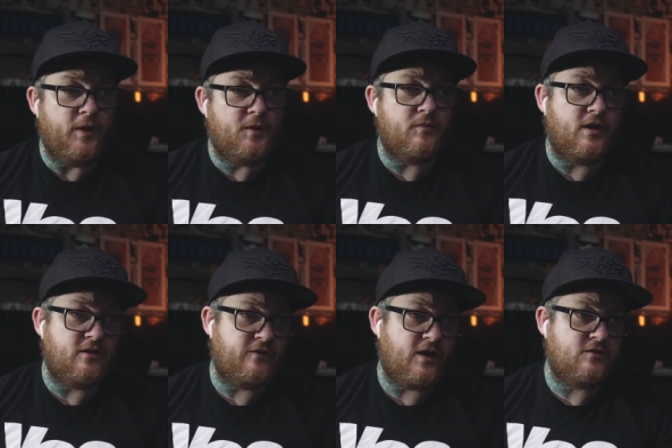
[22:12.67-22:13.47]
pigment
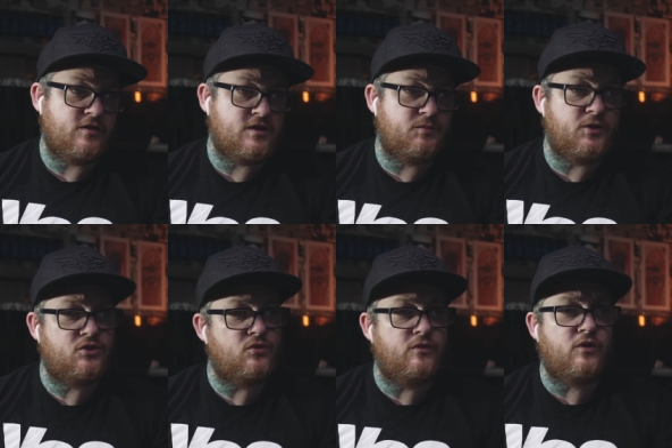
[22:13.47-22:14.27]
manufacturers to be
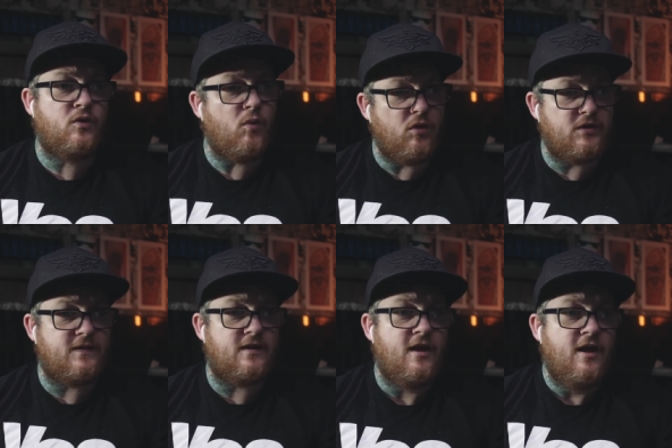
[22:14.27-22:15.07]
sure of the
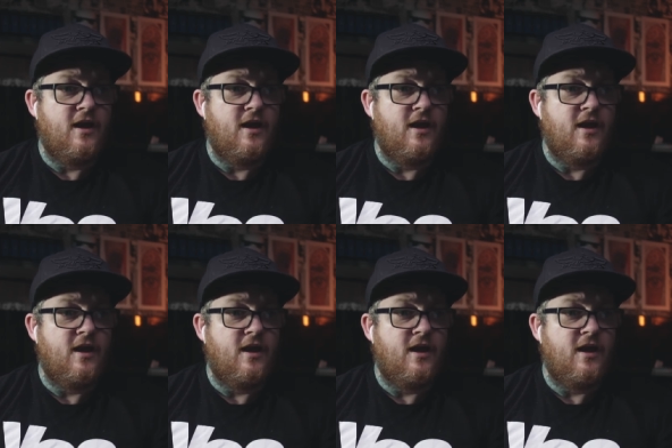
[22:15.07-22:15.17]
quality.